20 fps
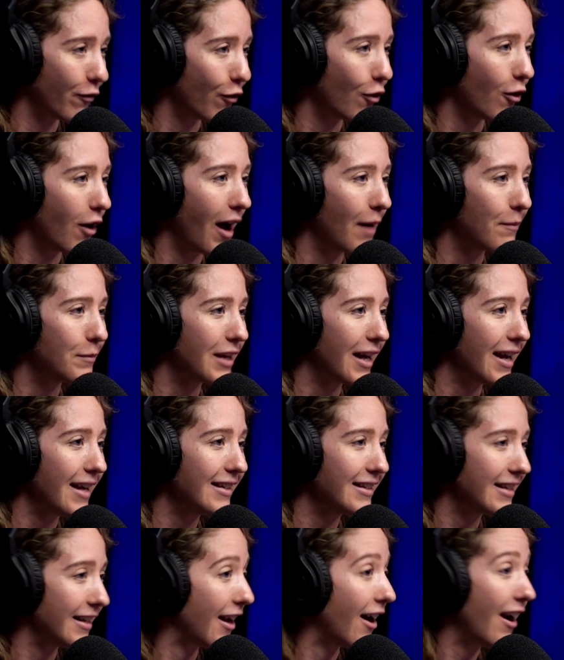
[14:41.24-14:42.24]
for
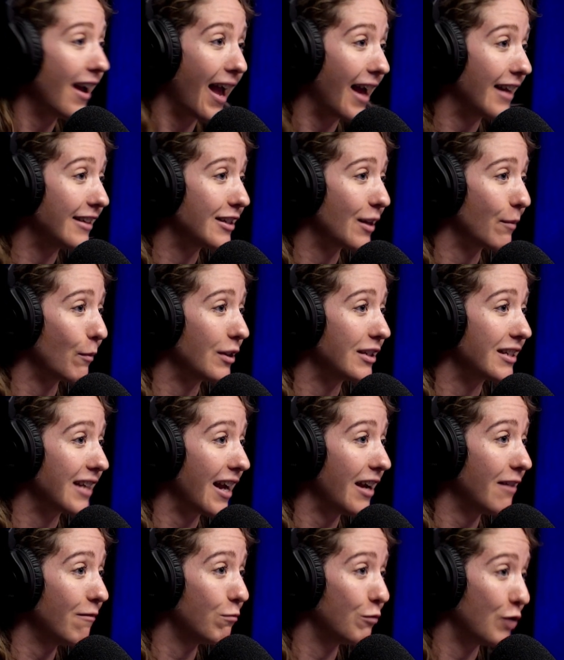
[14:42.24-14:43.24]
updates, and I had someone
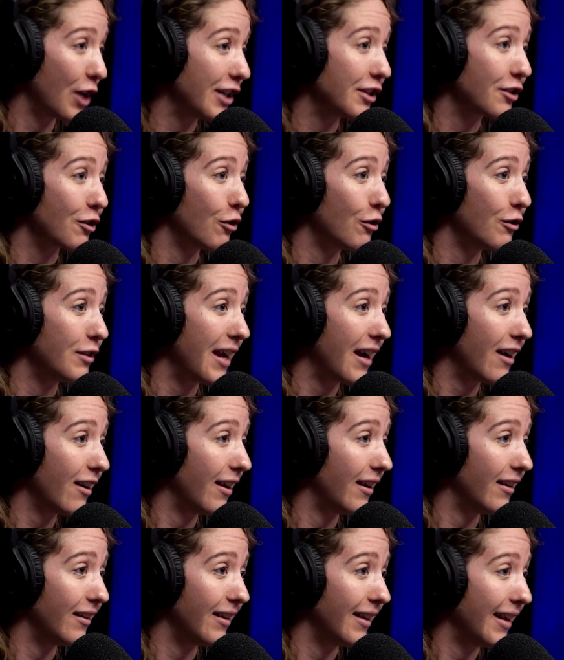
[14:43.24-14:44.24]
say, Jay's gone down
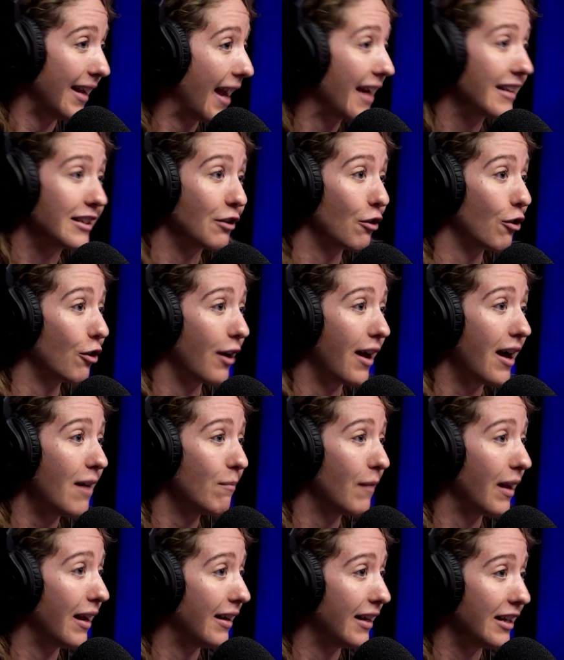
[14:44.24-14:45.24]
and he hasn't gone
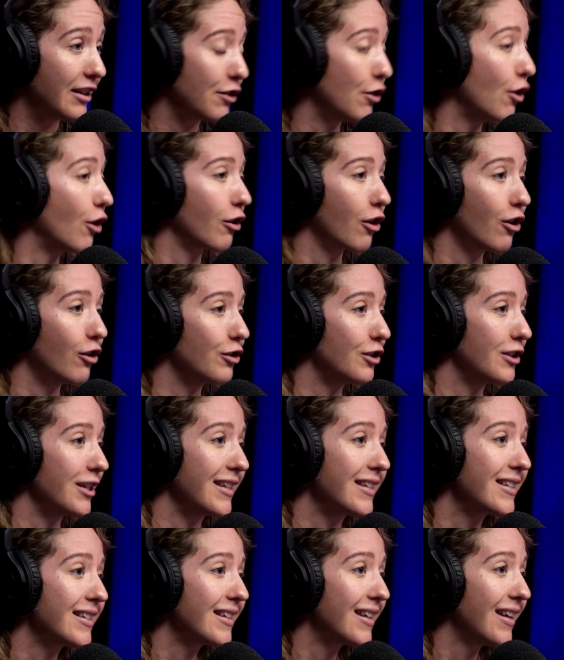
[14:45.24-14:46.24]
up and he's not
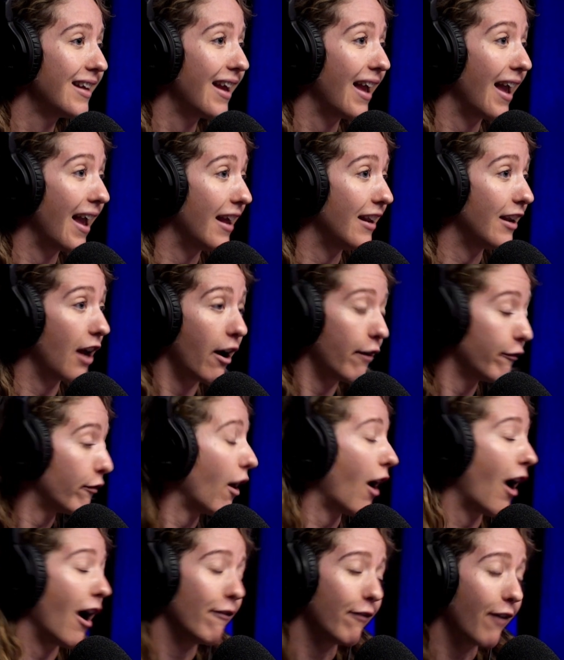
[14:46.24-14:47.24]
conscious. And
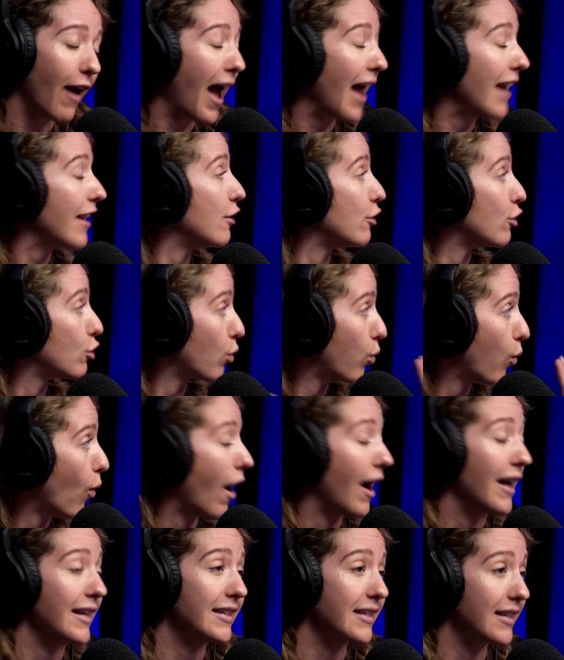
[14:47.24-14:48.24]
I've had it
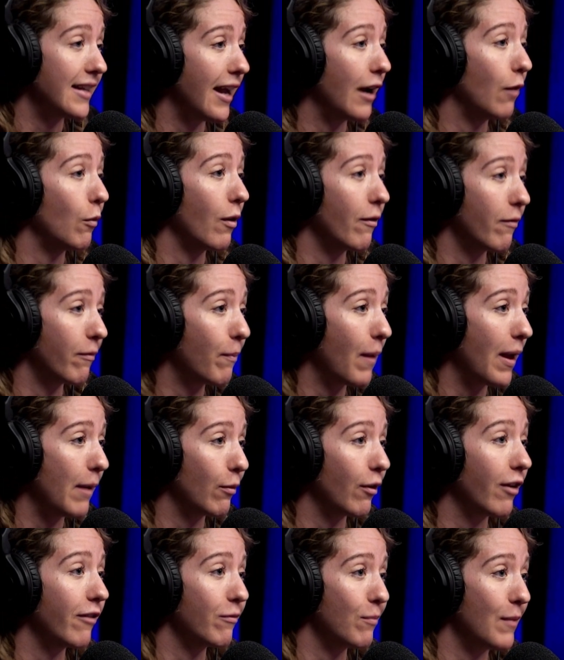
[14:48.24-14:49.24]
twice now of
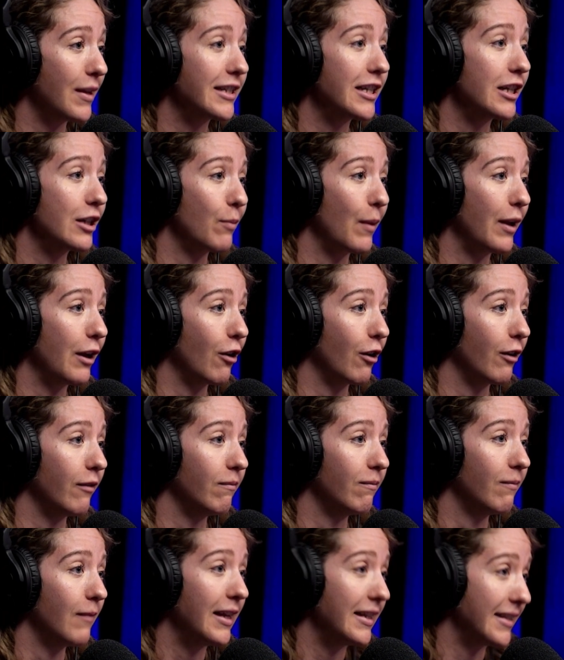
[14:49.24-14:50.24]
people have messaged me
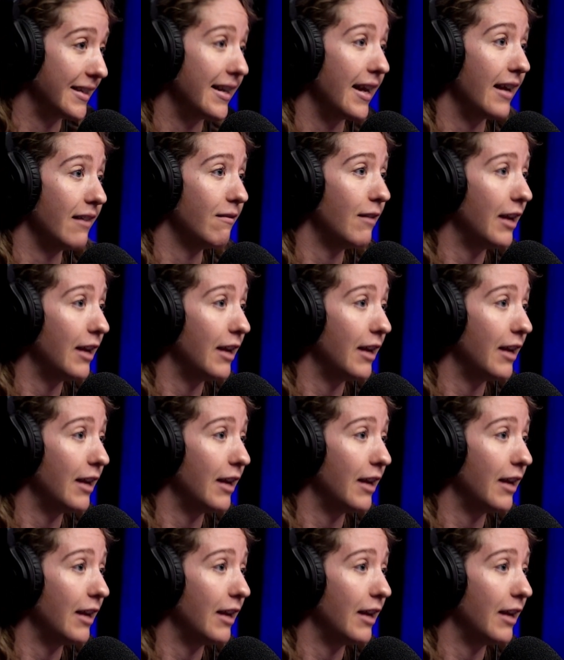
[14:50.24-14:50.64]
going, he's dead.